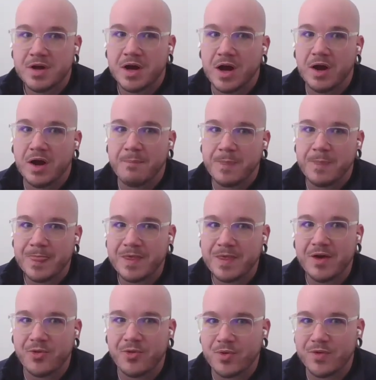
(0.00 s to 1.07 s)
Um, the
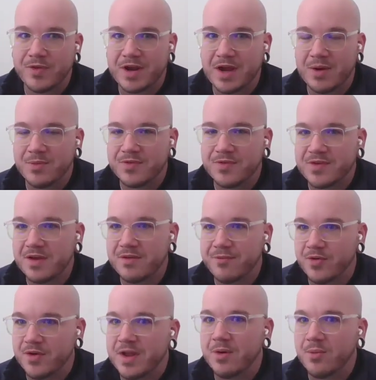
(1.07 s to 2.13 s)
other one that I would say
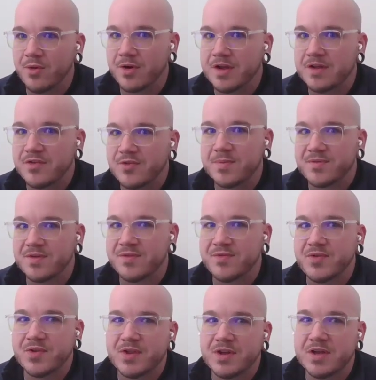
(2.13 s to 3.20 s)
for networking
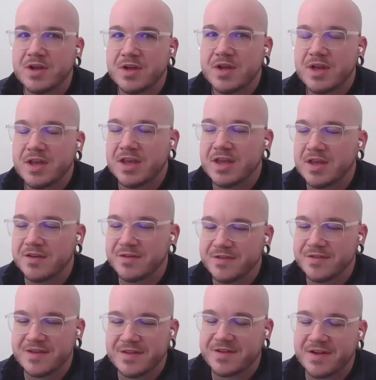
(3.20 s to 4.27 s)
specifically
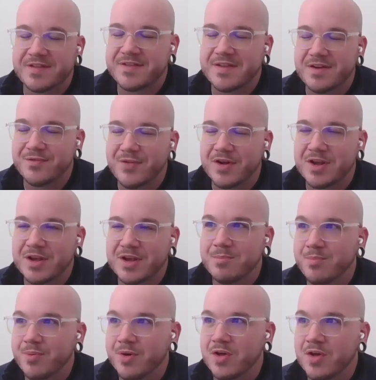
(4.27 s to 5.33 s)
is it's going to sound funny,
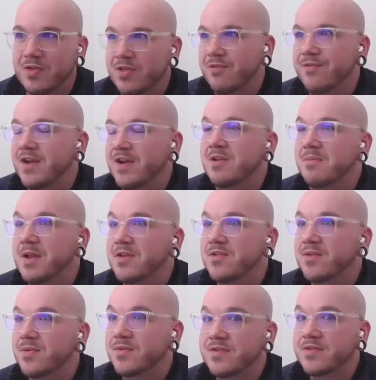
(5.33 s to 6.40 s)
but the
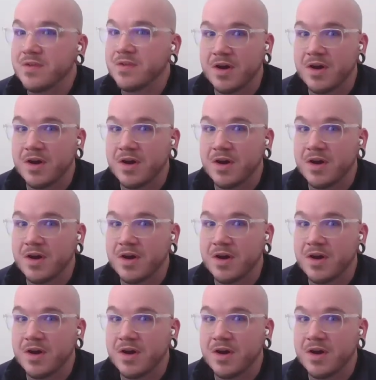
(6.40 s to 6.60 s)
fundamentals.